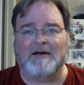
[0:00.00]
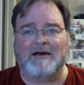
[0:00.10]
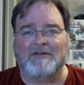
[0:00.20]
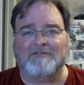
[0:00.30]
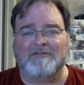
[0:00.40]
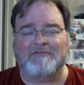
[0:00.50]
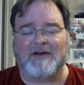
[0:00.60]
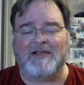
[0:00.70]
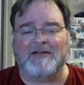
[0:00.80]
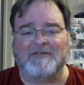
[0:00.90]
us to
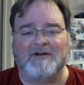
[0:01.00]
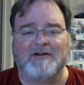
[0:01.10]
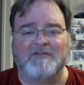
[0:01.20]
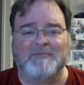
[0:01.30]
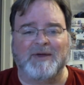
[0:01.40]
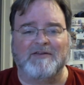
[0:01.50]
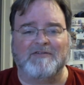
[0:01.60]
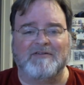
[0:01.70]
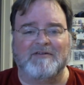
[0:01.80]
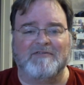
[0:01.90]
violate their
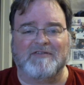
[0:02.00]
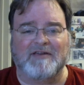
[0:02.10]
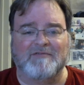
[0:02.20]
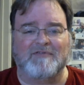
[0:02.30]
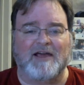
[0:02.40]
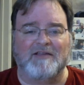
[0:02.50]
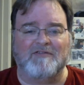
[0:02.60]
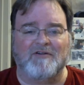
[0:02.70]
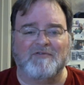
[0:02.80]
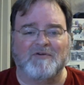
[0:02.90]
airspace to send
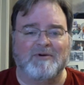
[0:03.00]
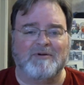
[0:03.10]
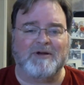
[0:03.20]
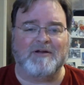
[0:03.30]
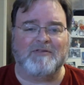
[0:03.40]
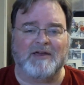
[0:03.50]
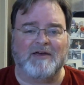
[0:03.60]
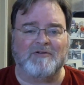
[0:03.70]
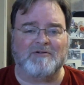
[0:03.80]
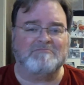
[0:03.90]
flights over one way or the
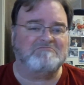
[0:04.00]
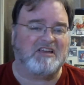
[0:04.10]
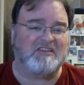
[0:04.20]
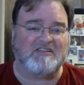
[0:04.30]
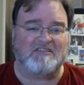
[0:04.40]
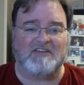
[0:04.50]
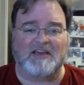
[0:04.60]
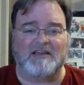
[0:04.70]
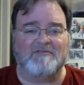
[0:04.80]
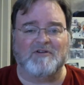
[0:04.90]
other. That's an
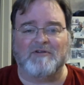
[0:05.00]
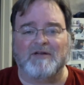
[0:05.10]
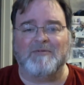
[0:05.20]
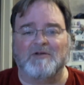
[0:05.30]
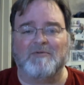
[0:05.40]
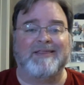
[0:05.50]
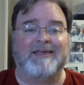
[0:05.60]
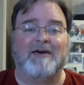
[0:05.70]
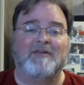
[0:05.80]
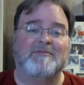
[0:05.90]
executive agreement. Or we
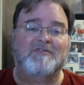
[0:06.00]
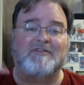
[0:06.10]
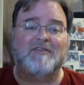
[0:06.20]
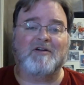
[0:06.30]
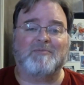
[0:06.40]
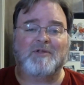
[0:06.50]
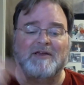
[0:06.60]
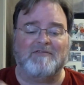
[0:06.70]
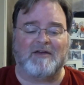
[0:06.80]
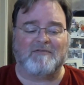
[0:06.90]
allow them to send their
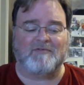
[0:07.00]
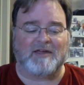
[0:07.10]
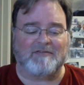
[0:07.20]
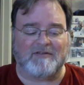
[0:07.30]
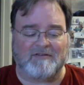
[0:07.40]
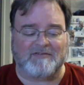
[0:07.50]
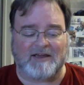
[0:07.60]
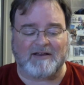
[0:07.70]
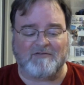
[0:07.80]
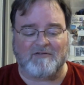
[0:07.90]
planes up. That's an
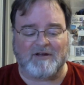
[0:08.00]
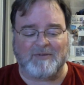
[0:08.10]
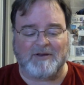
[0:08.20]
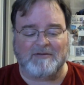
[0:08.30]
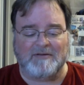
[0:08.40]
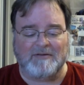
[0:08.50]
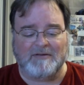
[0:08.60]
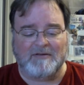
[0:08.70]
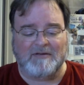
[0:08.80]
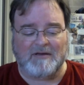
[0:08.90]
executive agreement.
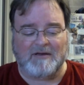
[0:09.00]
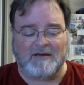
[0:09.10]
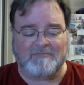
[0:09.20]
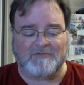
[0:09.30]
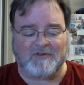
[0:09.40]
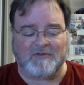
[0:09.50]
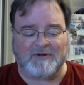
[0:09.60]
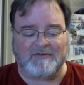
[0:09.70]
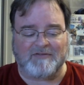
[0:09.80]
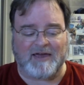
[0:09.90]
So there
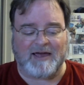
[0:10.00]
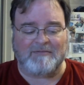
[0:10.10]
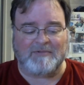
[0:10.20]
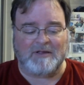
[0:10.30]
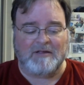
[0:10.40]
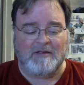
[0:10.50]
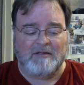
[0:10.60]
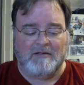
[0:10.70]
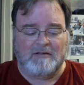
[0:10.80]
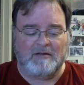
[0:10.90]
is that.
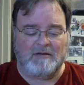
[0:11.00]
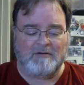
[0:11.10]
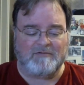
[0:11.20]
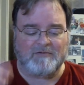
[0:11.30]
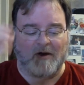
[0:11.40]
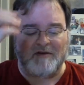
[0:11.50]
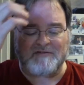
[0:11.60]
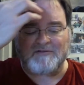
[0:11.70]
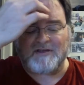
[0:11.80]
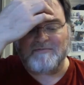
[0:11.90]
From
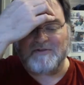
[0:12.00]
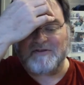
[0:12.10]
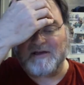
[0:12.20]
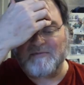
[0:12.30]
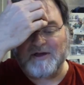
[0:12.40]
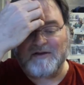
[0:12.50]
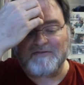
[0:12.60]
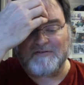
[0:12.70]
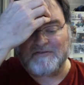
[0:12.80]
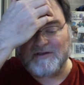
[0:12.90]
also time to time, we
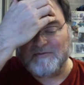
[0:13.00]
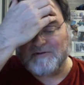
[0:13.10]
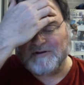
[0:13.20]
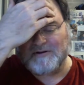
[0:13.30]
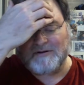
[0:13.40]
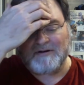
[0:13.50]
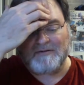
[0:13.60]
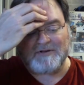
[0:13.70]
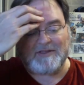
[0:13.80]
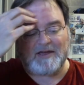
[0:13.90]
also see
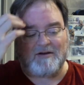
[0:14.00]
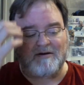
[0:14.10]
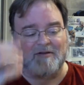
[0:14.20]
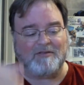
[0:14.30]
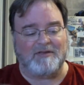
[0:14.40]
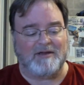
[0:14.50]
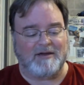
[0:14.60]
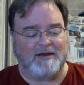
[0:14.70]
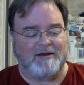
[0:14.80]
what they call the